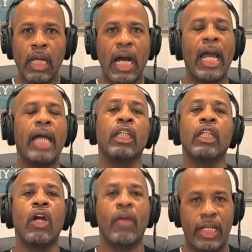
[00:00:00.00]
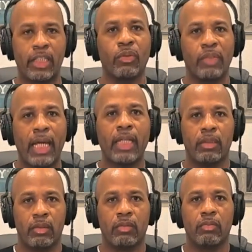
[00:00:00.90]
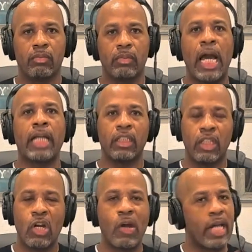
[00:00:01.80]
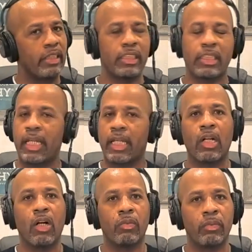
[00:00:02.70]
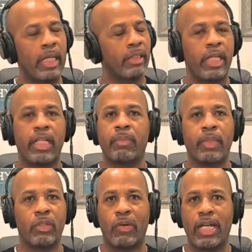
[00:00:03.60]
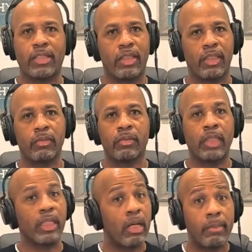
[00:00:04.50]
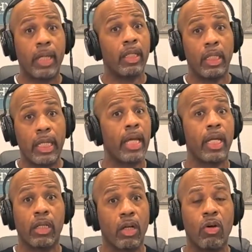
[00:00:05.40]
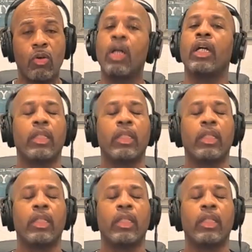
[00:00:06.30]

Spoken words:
I had to learn how to do that. I had to learn how to just let it go. Like Teddy Pendergrass say, think I better let it go.